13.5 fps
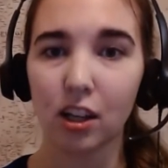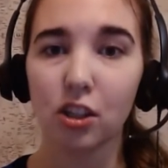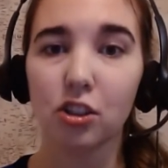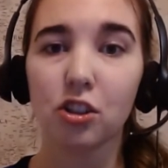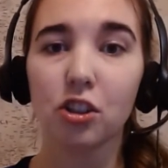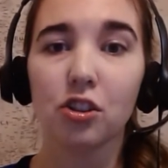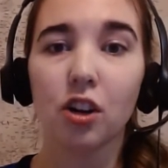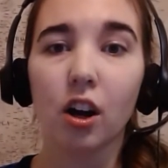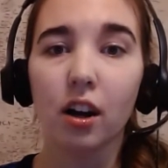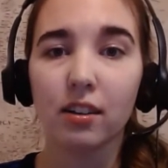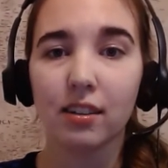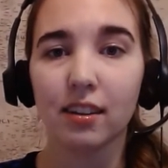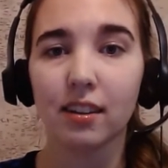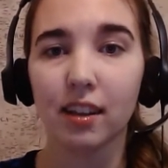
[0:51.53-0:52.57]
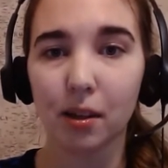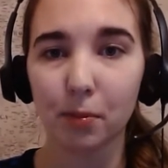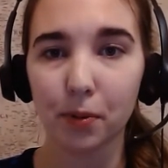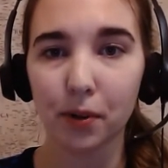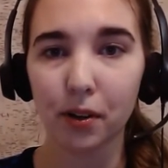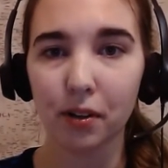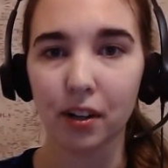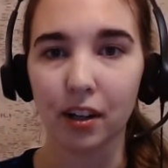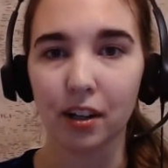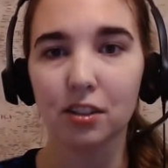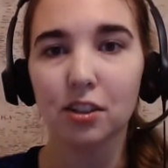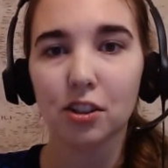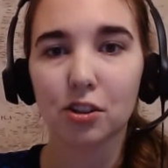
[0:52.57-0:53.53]
to talk to the computer
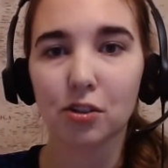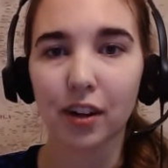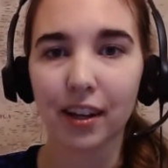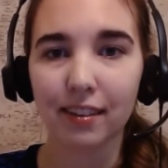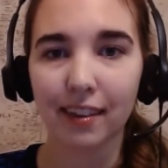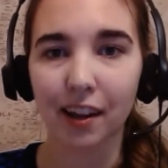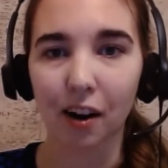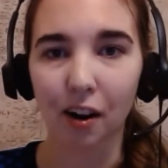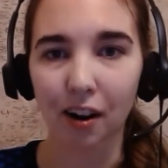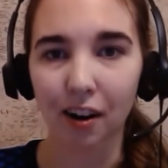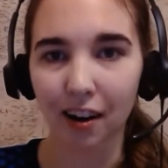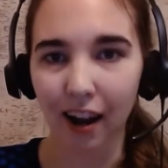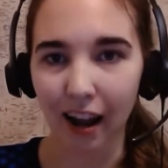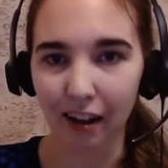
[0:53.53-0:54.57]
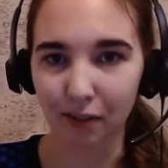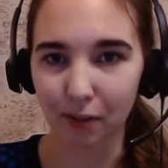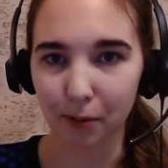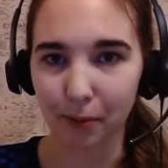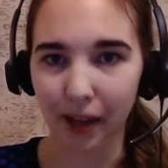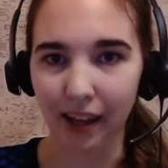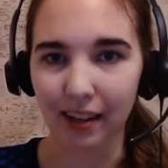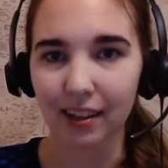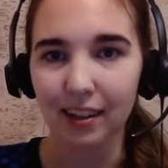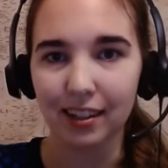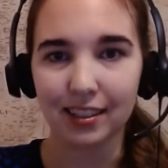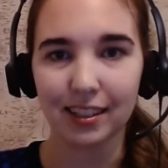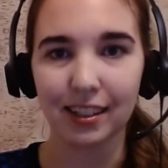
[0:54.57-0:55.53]
to translate our alphabet
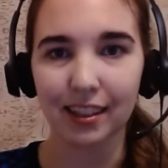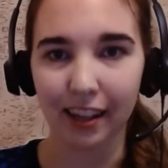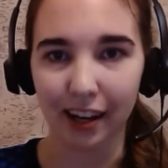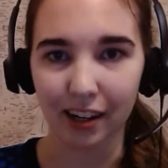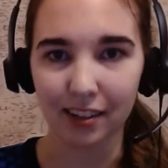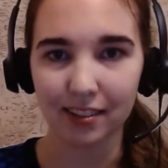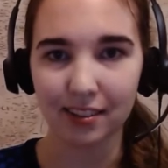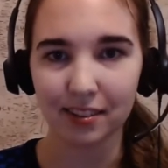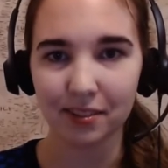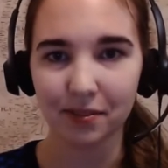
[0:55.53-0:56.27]
to theirs.